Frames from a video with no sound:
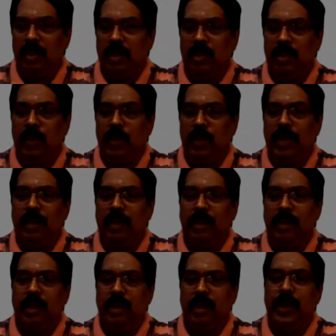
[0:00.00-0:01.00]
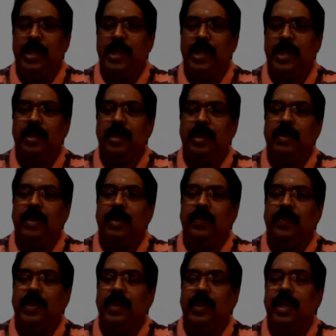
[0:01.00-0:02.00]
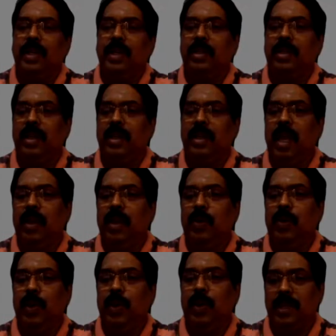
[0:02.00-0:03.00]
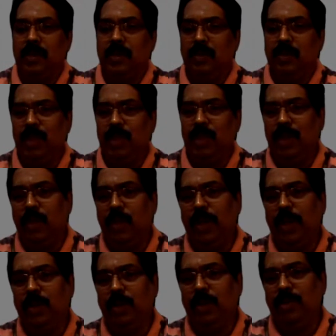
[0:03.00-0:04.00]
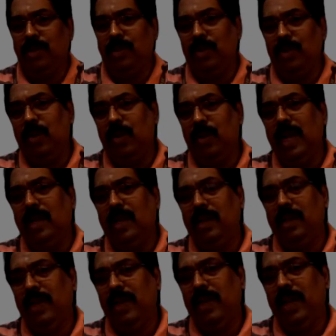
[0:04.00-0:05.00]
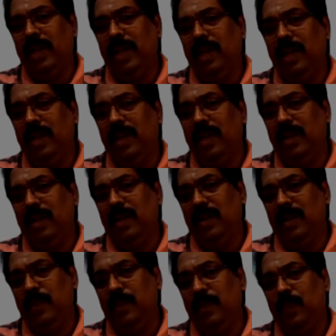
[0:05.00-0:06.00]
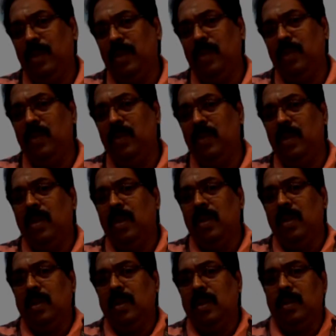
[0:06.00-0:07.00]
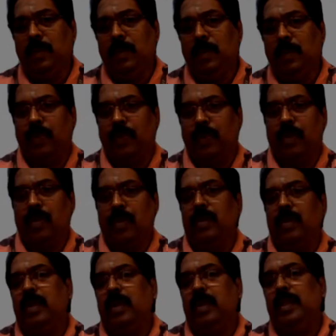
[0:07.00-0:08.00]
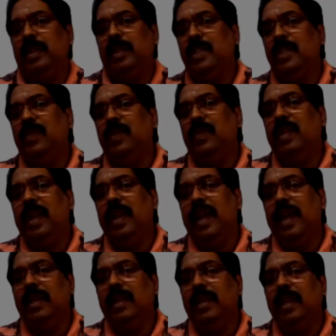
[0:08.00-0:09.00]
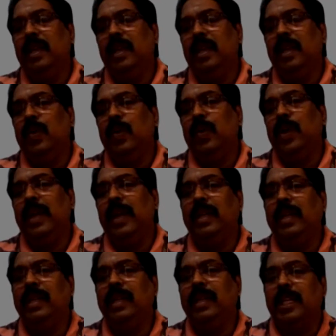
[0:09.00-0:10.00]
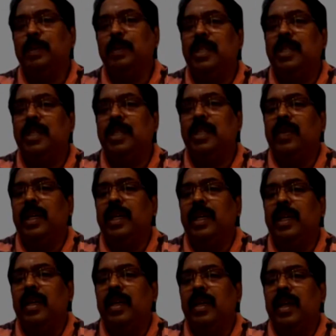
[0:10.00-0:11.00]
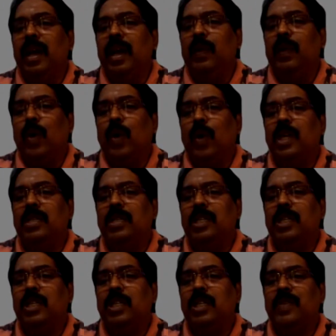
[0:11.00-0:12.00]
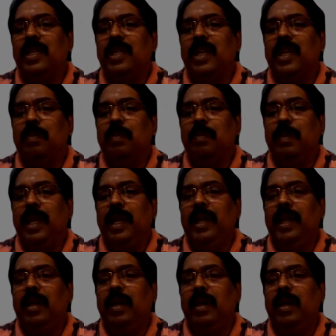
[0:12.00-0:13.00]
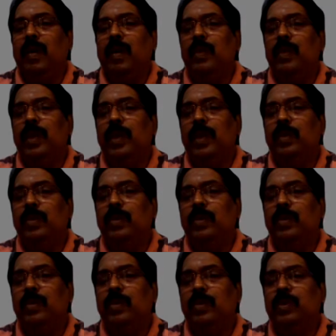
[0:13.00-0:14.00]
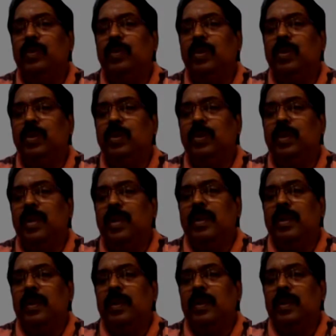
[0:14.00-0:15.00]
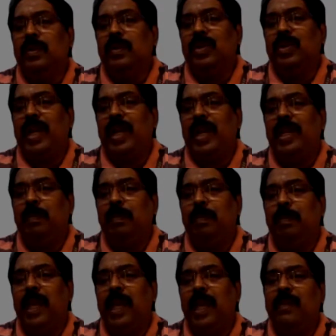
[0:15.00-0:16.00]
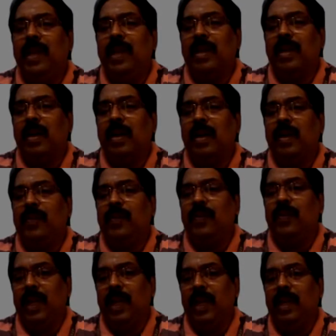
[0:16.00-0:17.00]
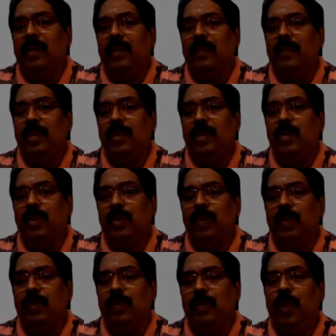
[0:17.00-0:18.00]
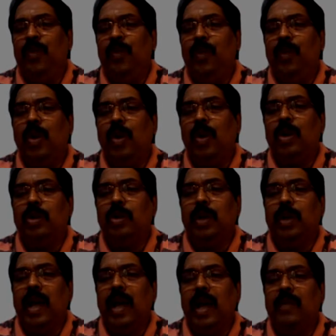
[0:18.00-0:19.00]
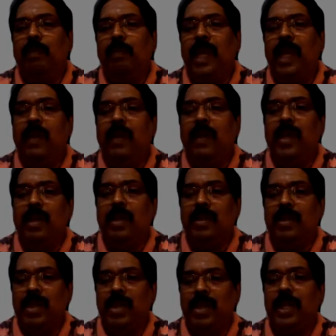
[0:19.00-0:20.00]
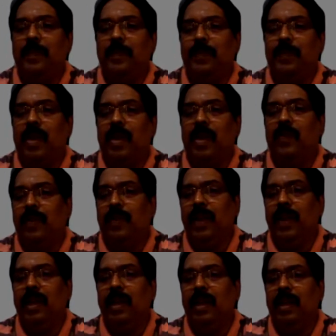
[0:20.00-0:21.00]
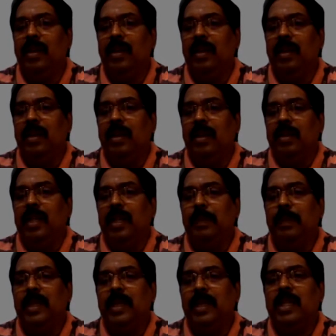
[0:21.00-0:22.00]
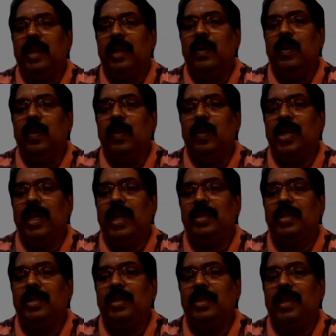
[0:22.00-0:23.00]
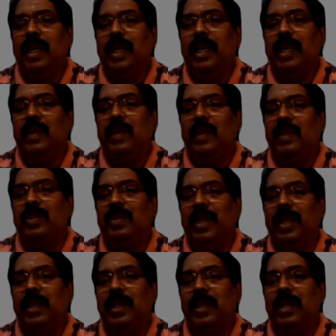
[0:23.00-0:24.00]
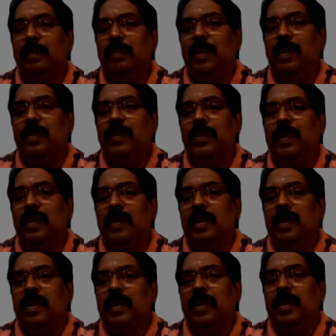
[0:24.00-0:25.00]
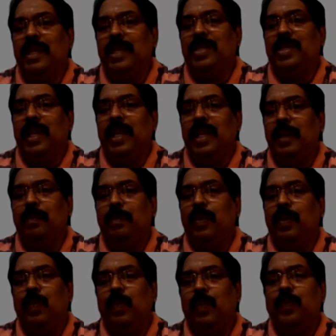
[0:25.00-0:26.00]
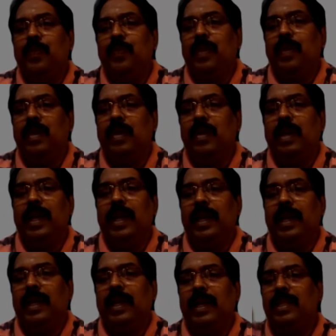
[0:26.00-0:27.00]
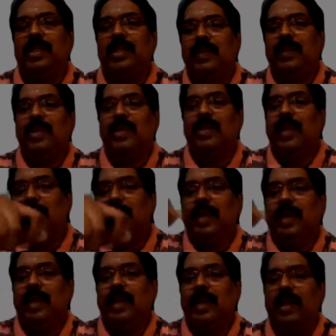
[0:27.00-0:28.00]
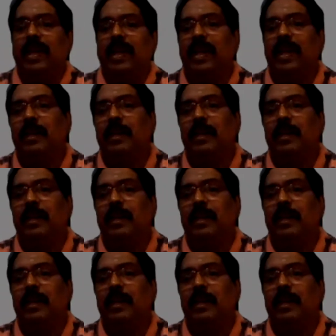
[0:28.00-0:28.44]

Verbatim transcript: It's not uh, the notation uh, for that is KUS, which we are going to look at uh, very um, you know um, intensively, and then how do you get the expression for it, and what is its physical meaning? How do you, you know uh, study the behavior of your vehicle. So if you want to have a behavioral study of your vehicle, that means I go straight, suddenly I give a steer input, pulse steer input. Correct? I just give a steer and then I